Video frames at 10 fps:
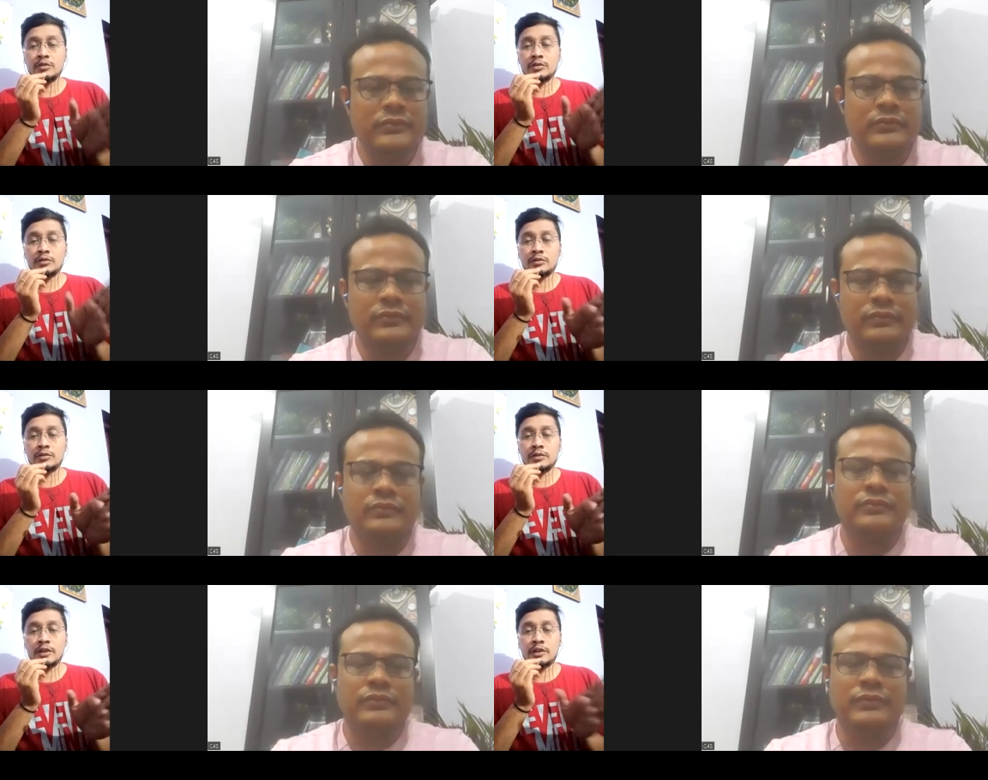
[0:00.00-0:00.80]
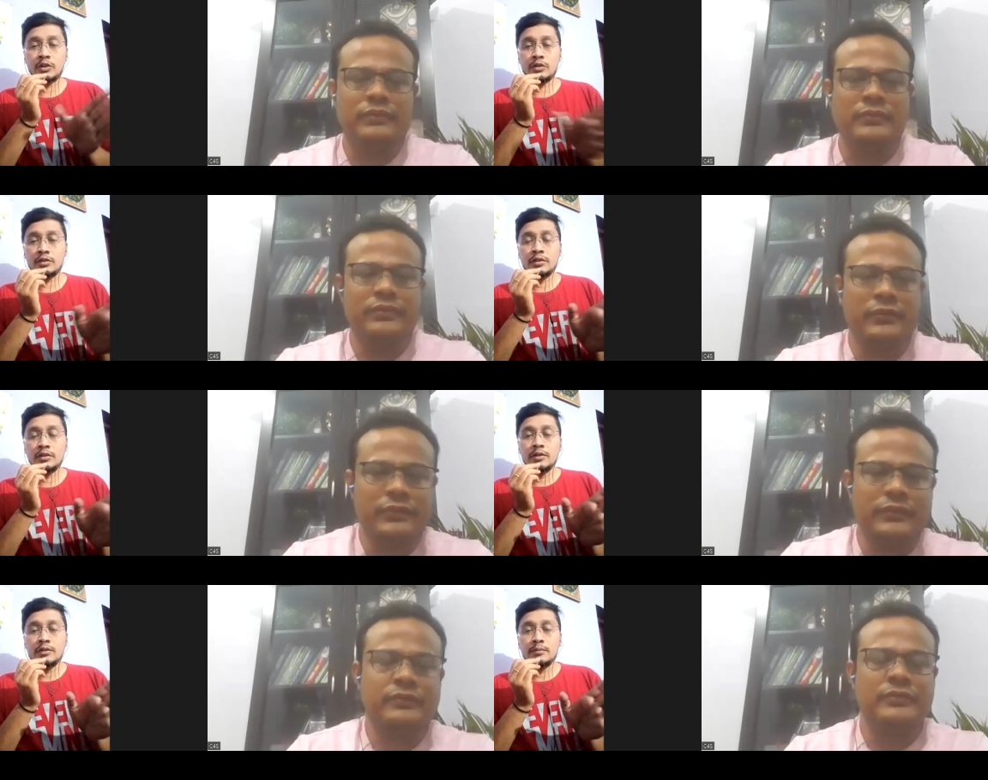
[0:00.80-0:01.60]
Speaker 1: sources at all.
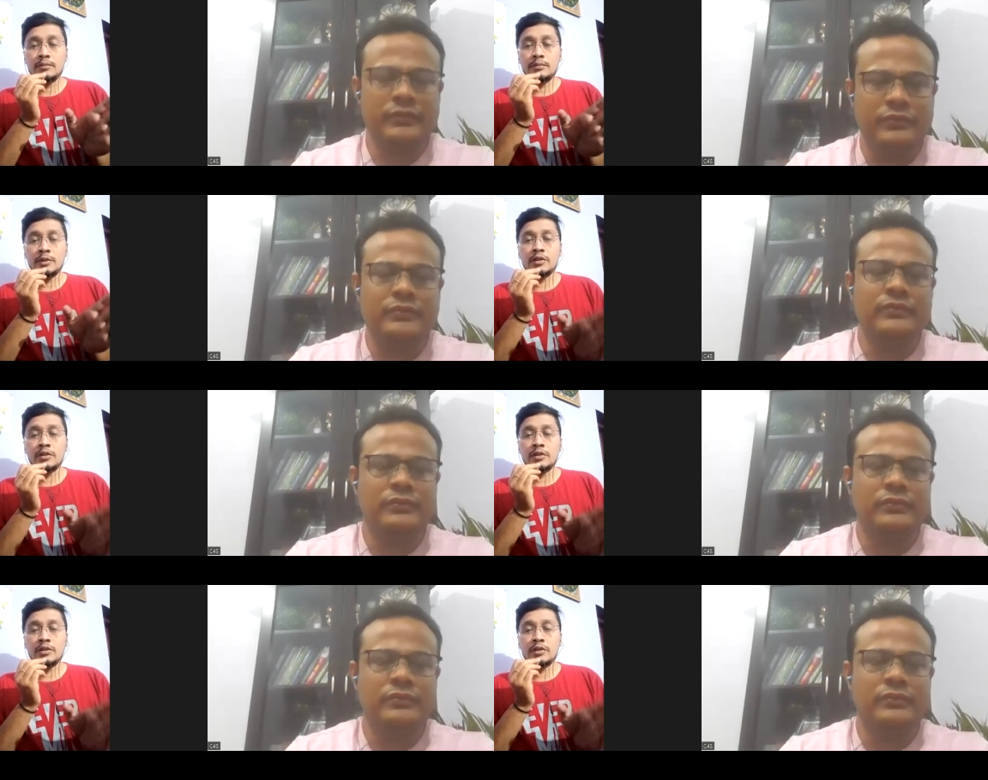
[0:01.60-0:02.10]
Because